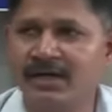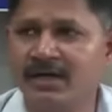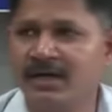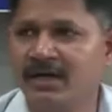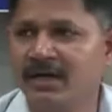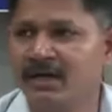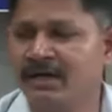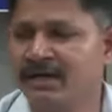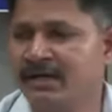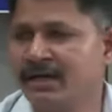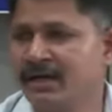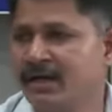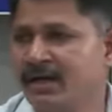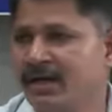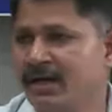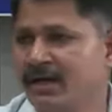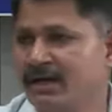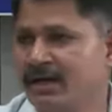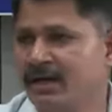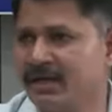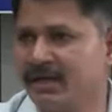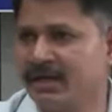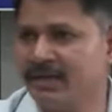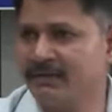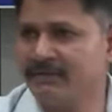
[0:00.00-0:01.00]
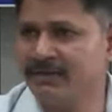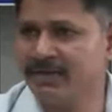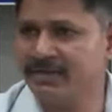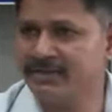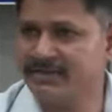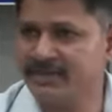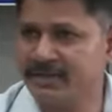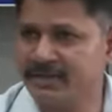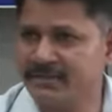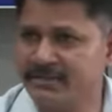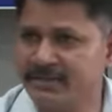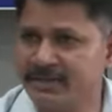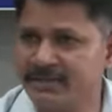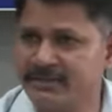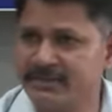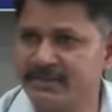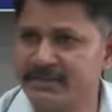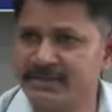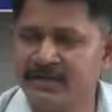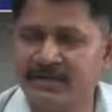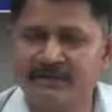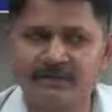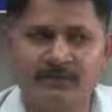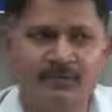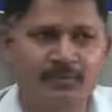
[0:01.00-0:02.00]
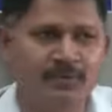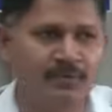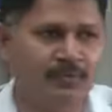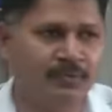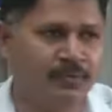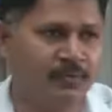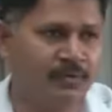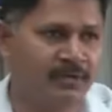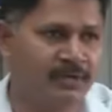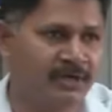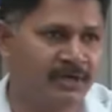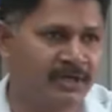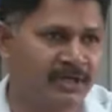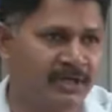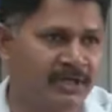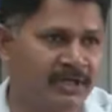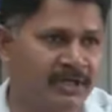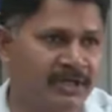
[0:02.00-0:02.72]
and uh, under relevant sections they will be booked.